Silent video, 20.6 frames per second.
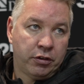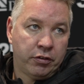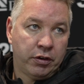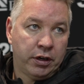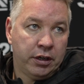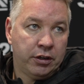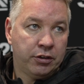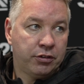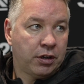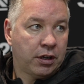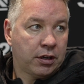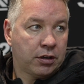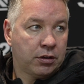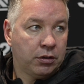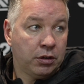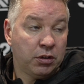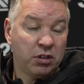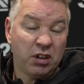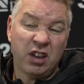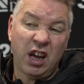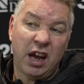horrendous
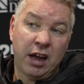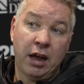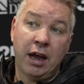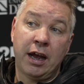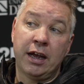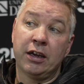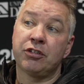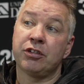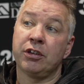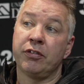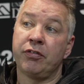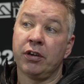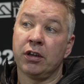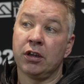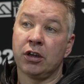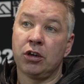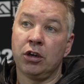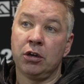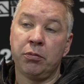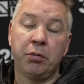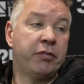tackle. I actually felt
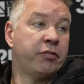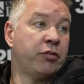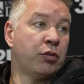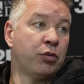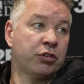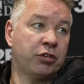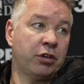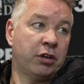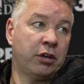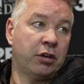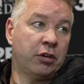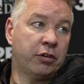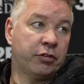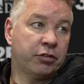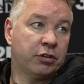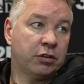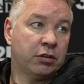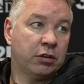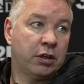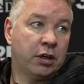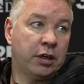there could have been four
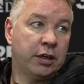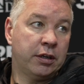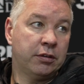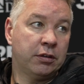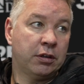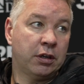send-offs today.